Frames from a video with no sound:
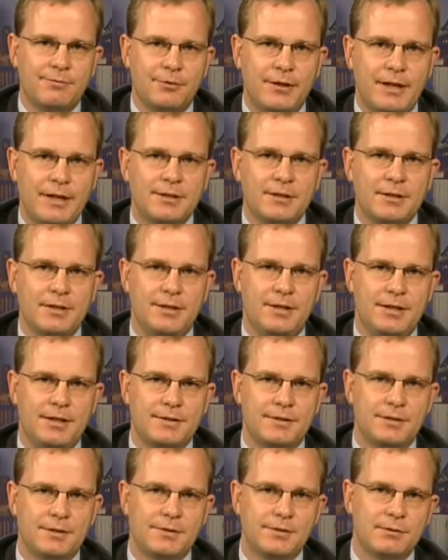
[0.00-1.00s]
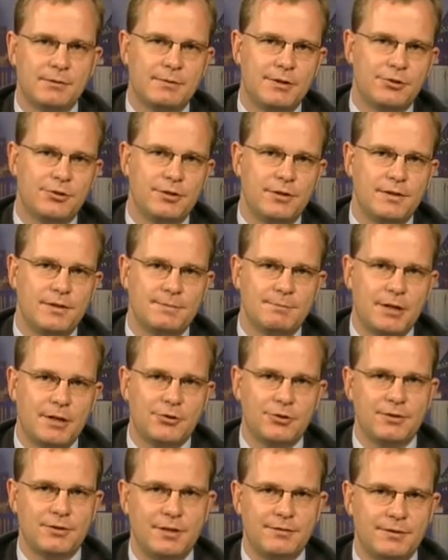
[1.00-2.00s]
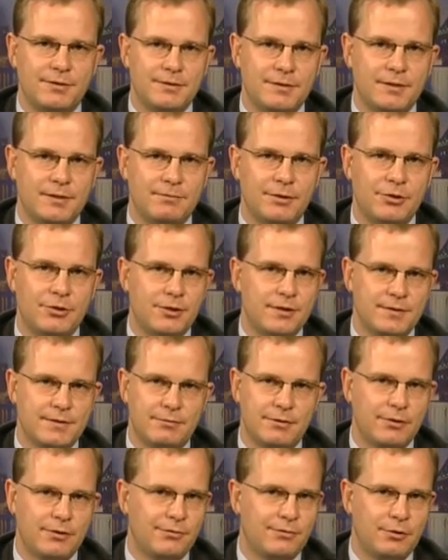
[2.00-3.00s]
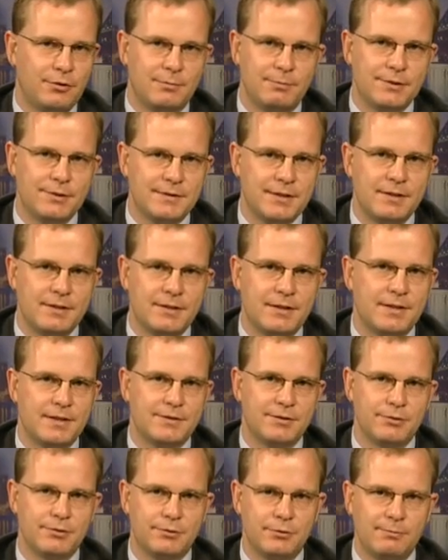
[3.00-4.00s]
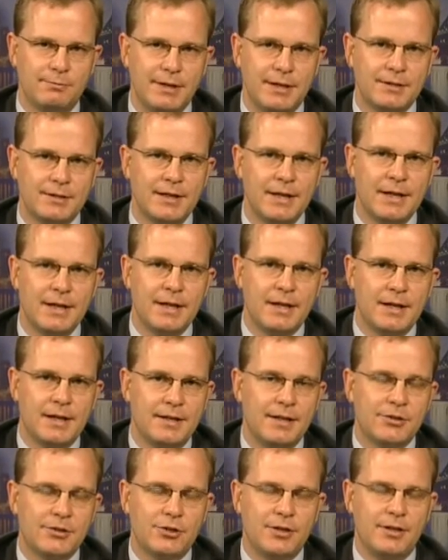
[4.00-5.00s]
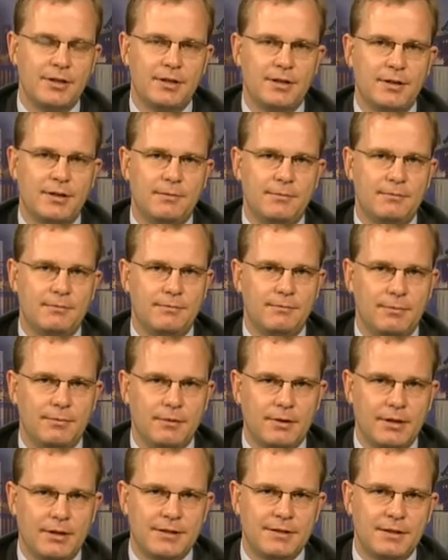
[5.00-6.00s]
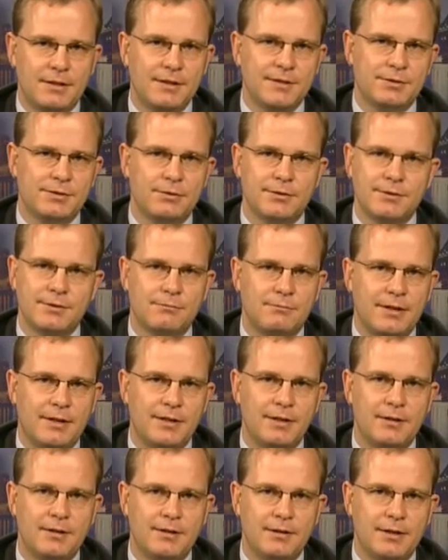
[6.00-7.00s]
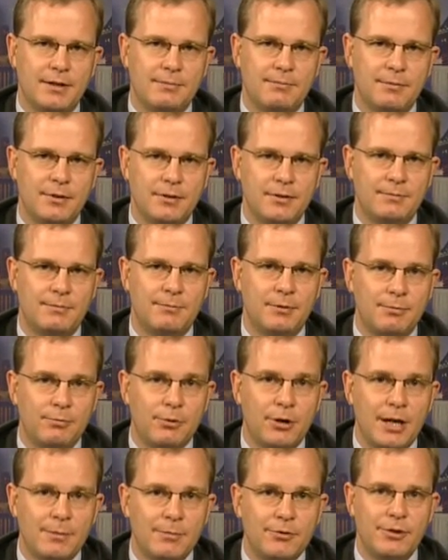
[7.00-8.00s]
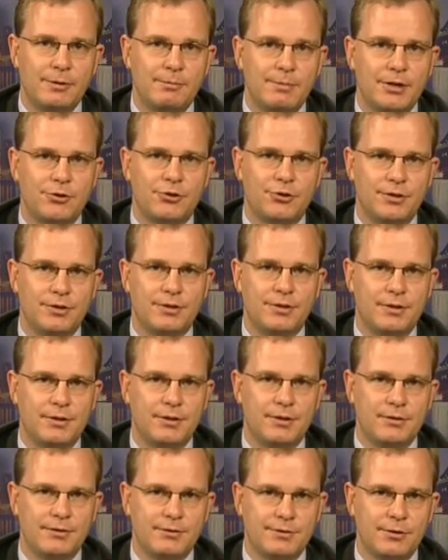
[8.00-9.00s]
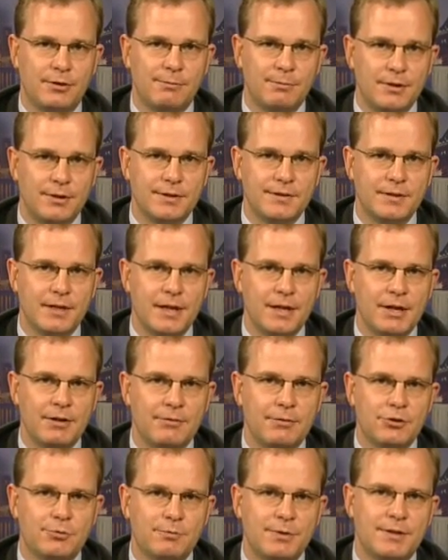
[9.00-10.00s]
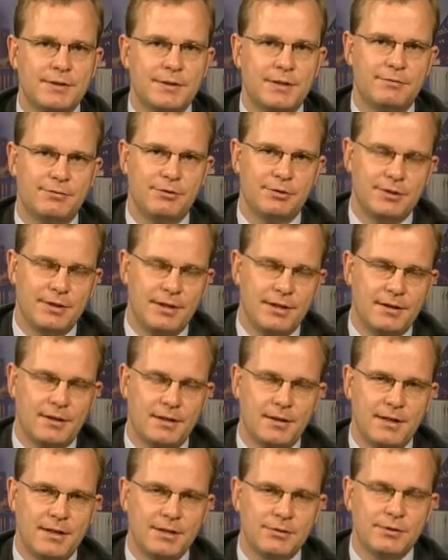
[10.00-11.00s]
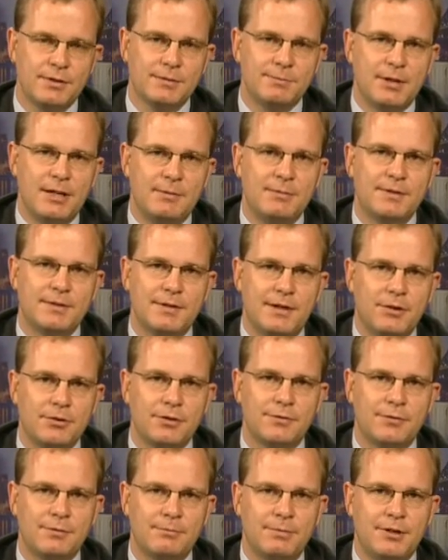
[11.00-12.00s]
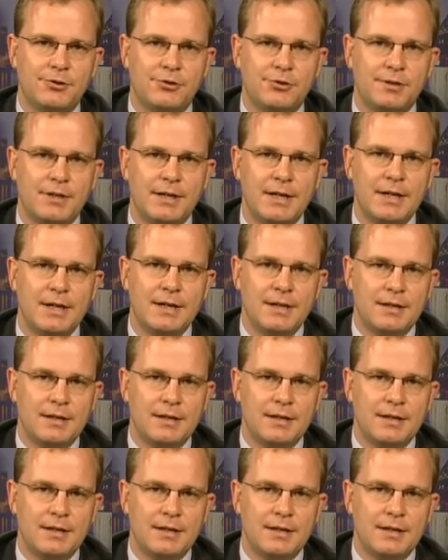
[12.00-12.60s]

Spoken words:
for Italy is not so much its budget deficit, which is around 4%. That's not too bad. And actually, Italy is also running a primary budget surplus, which means that if you take the interest payments out of the budget,